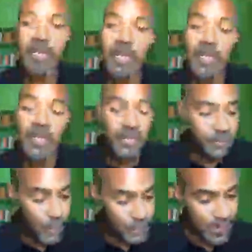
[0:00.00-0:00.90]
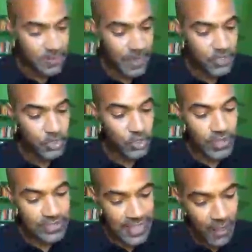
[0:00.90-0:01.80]
the post emancipation
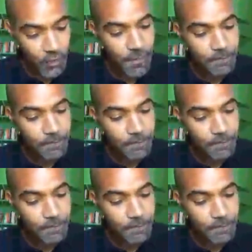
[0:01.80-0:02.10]
US South,